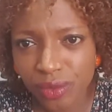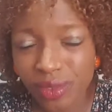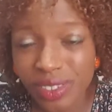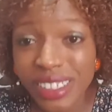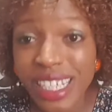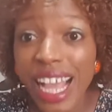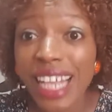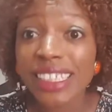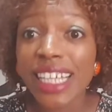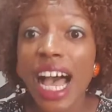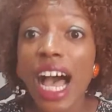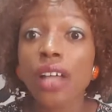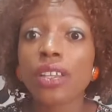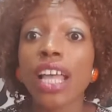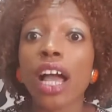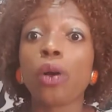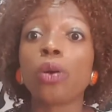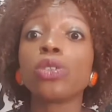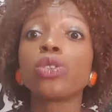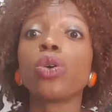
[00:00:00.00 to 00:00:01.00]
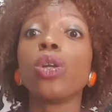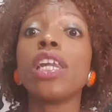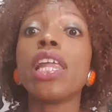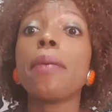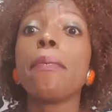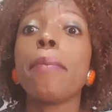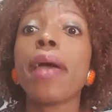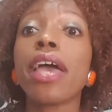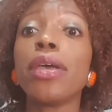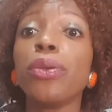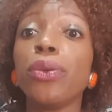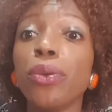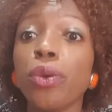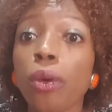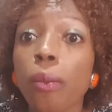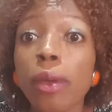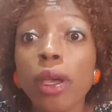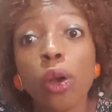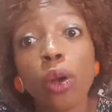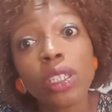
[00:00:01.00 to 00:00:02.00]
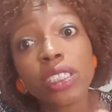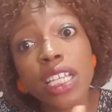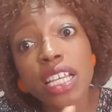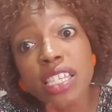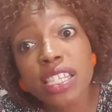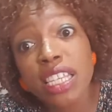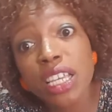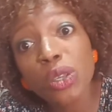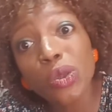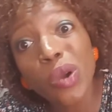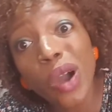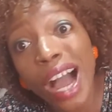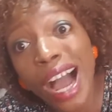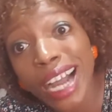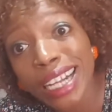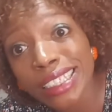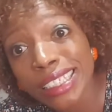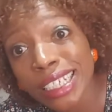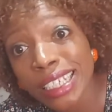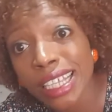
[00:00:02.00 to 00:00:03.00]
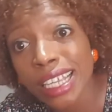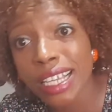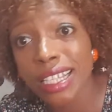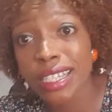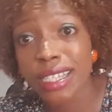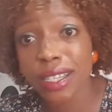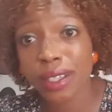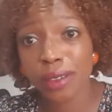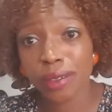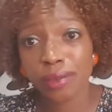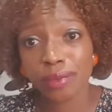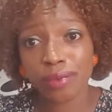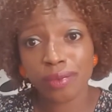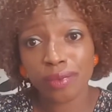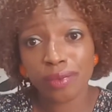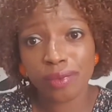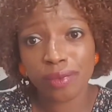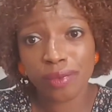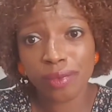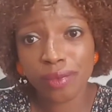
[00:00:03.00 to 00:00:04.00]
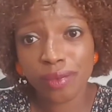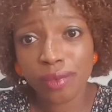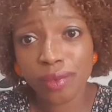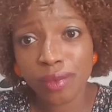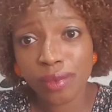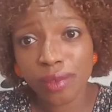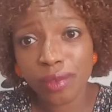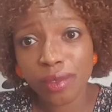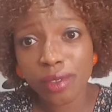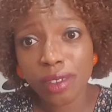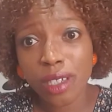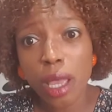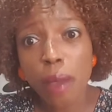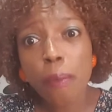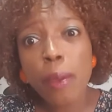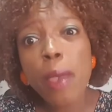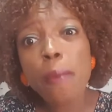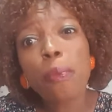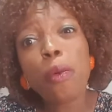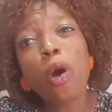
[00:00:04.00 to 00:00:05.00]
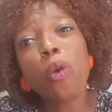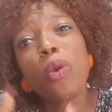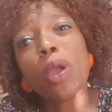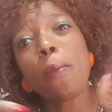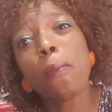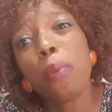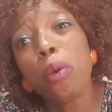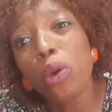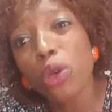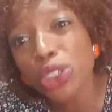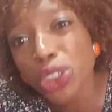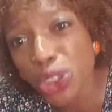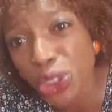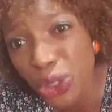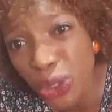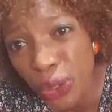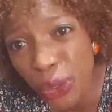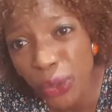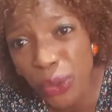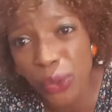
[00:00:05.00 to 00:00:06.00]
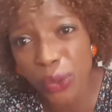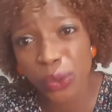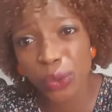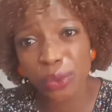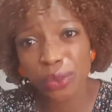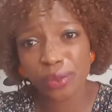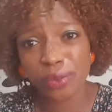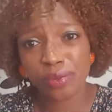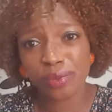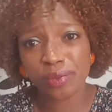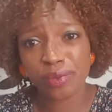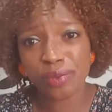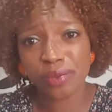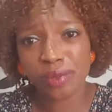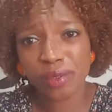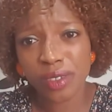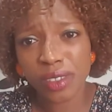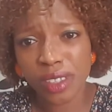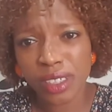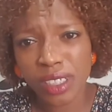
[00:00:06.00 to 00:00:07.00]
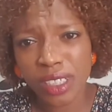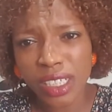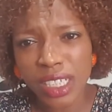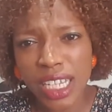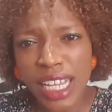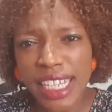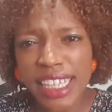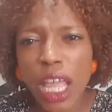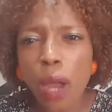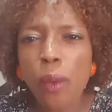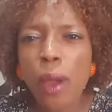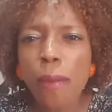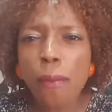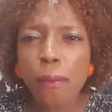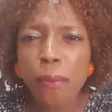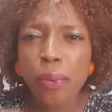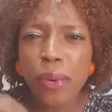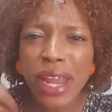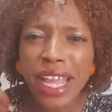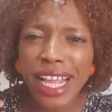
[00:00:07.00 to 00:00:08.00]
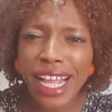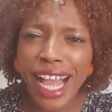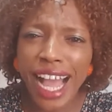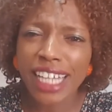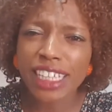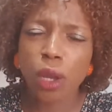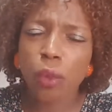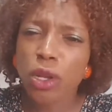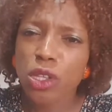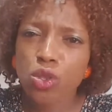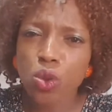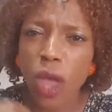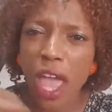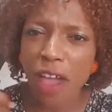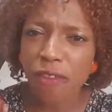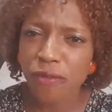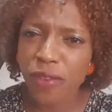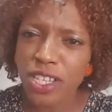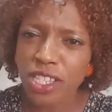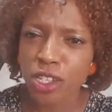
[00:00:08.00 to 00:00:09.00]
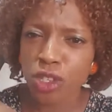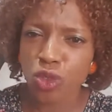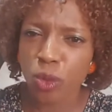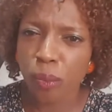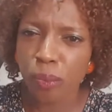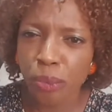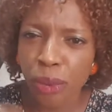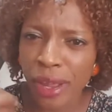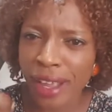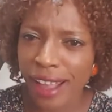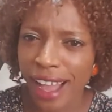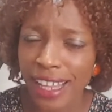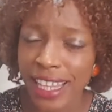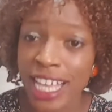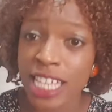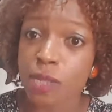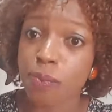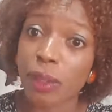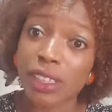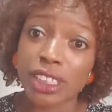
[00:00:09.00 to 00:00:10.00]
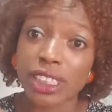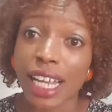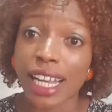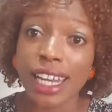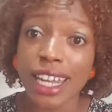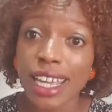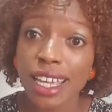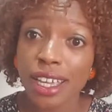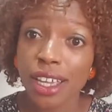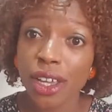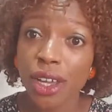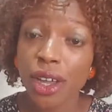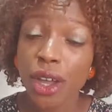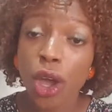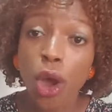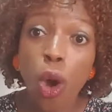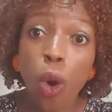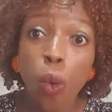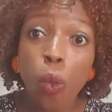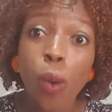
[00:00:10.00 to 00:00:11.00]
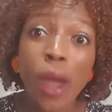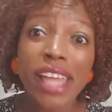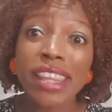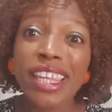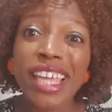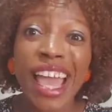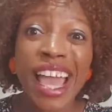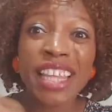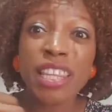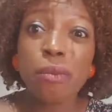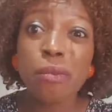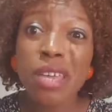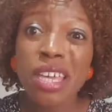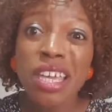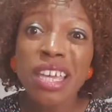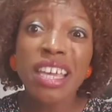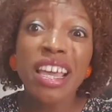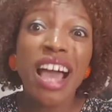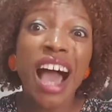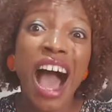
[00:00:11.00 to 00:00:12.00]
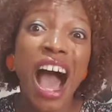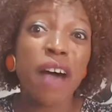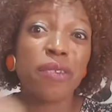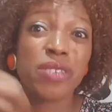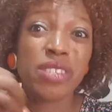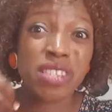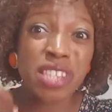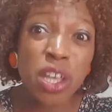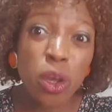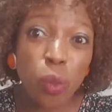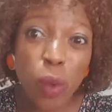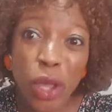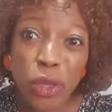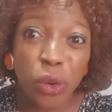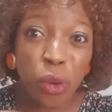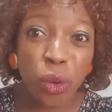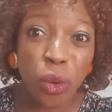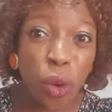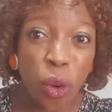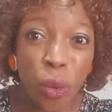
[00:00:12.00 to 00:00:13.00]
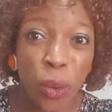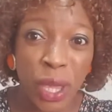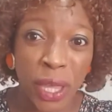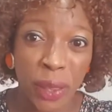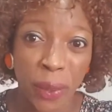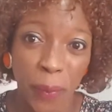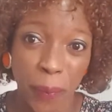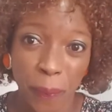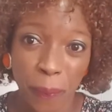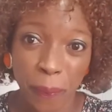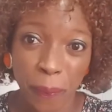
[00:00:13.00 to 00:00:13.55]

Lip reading: That's how they are going to label you. Because they see you acting it. People will push you. They will bring out, they will do everything to bring out, especially when the enemy have seen where you're going.